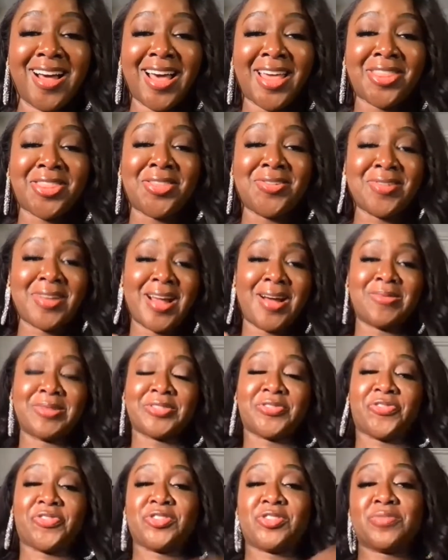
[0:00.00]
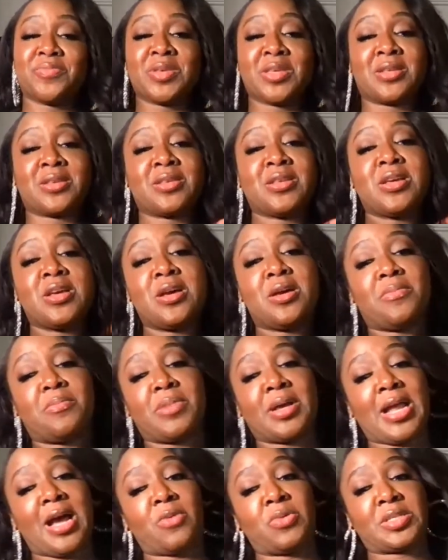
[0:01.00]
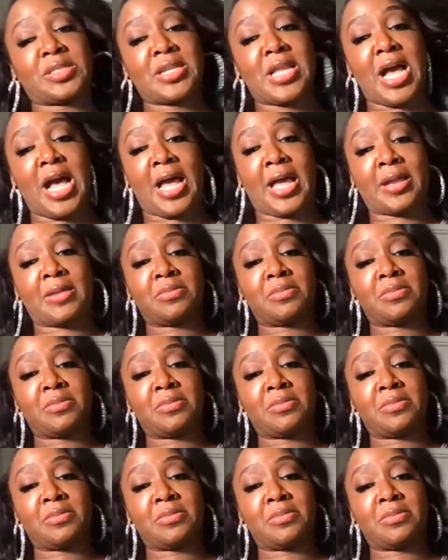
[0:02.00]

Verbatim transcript: I thought I was filming, but I was not.